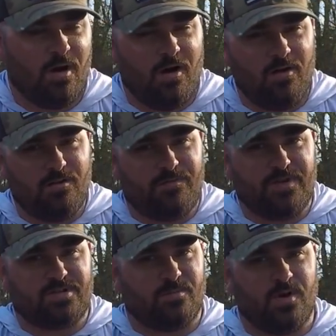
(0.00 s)
all the
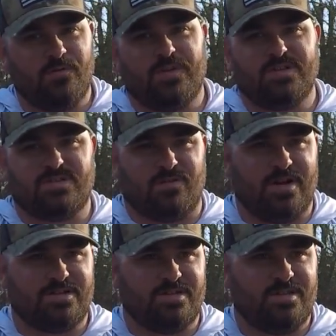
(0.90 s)
fish are moving this
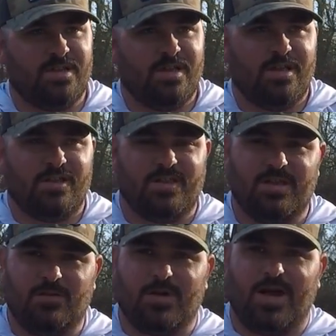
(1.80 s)
direction.
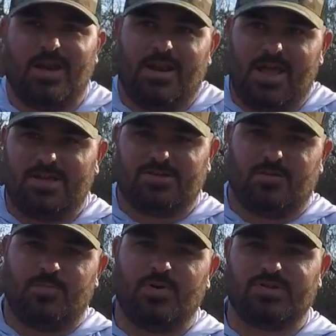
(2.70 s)
Then you've got
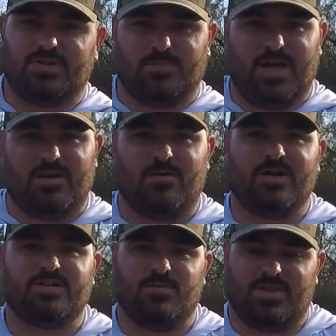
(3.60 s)
nature pushing them that
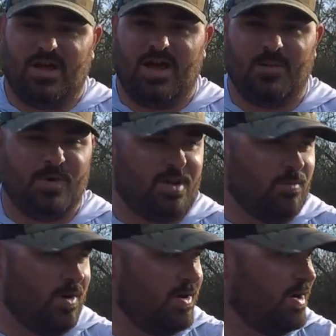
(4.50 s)
direction with the high muddy
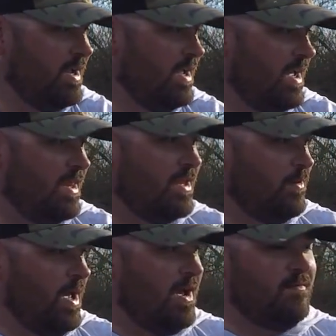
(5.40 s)
water. And then
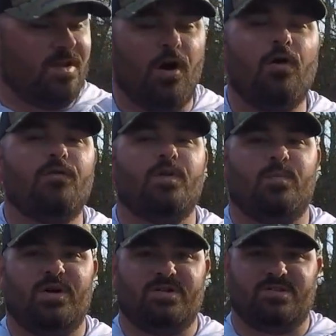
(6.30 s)
you have an
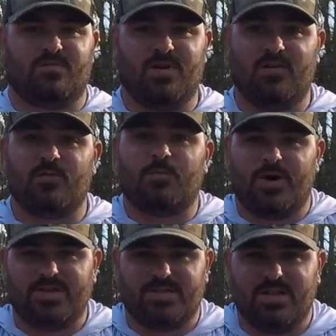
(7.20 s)
overabundance of cover
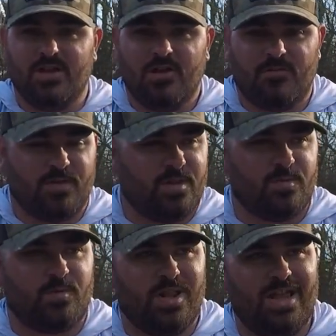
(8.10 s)
present for them
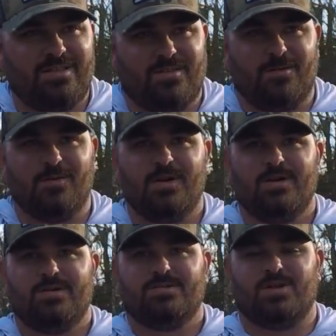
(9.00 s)
to relate to.
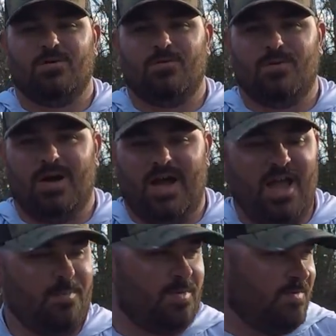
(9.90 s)
So a
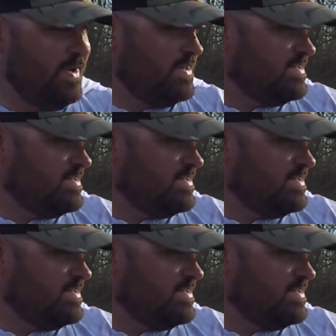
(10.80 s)
happy fish